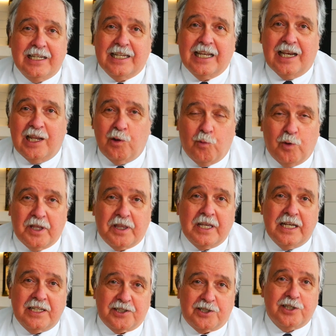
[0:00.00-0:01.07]
dealing with
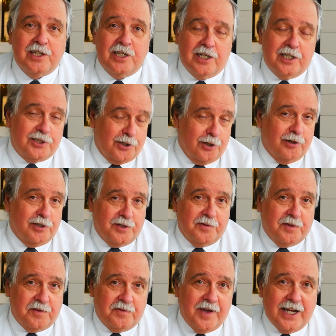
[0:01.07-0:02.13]
its surge of
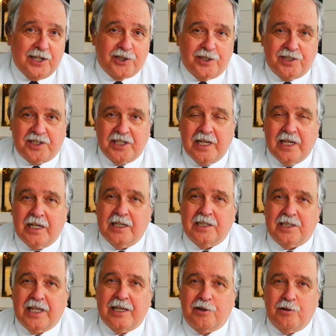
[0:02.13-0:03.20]
infections
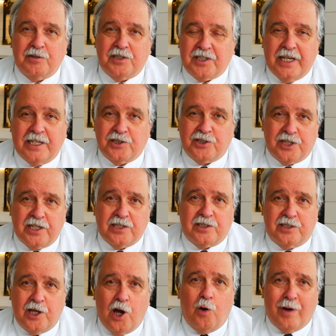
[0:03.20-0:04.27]
is that those states
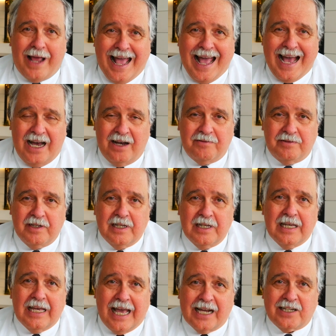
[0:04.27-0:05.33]
just don't have
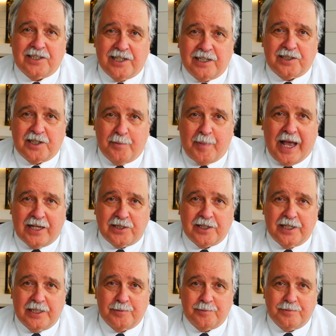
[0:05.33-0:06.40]
excess
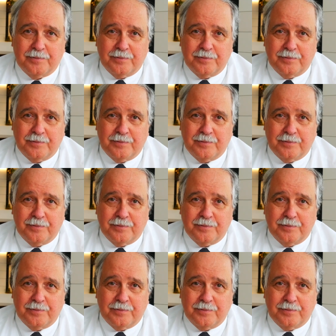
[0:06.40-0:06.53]
capacity.